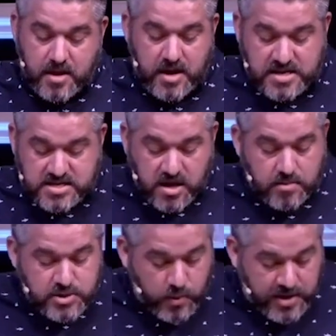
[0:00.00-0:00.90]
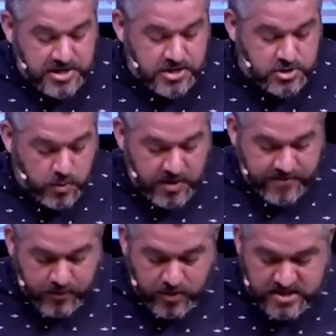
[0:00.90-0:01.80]
And in Psalm
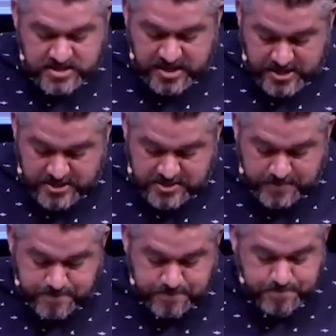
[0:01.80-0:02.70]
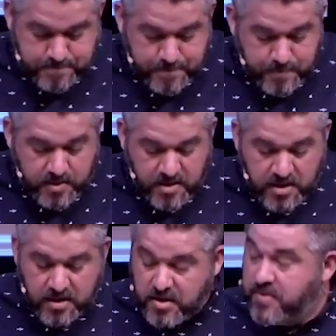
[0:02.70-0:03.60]
22:24, it says,
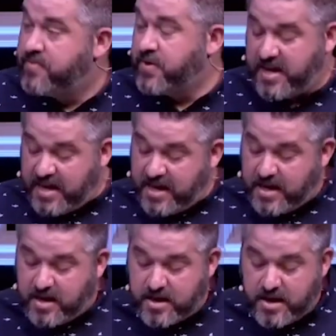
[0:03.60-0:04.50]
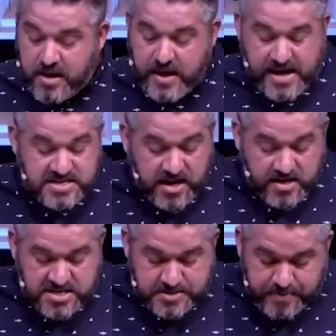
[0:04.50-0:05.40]
for he has
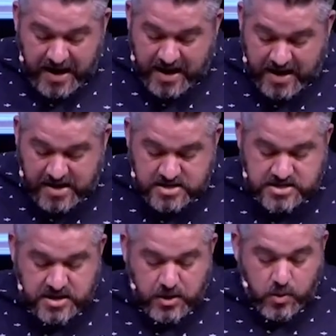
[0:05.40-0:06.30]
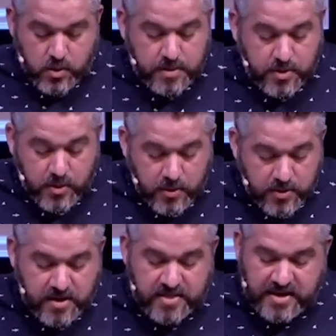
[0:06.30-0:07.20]
not despised or
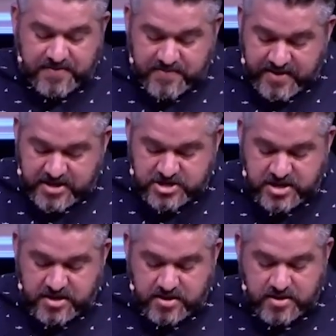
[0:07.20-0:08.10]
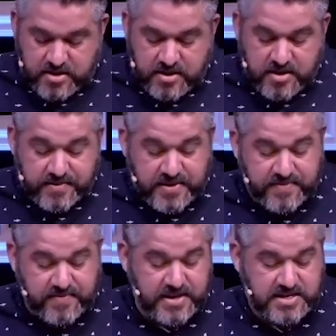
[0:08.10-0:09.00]
abhorred the affliction of the
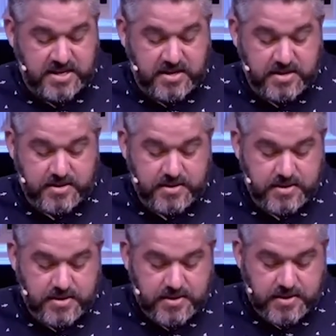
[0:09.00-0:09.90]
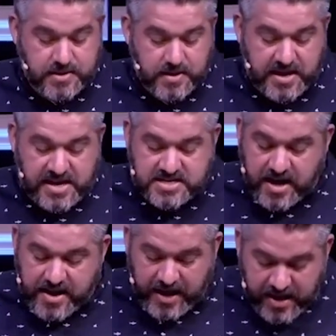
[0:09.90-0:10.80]
afflicted. He has
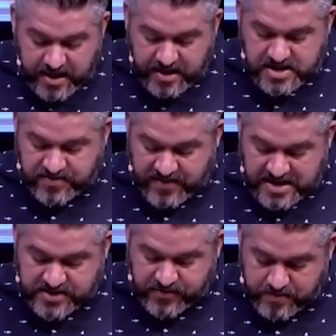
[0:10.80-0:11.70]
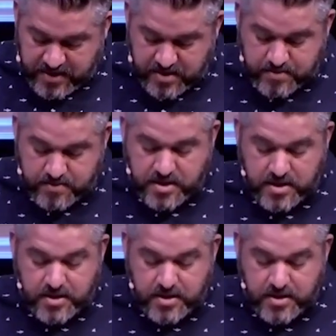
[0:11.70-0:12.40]
not hidden his face from him,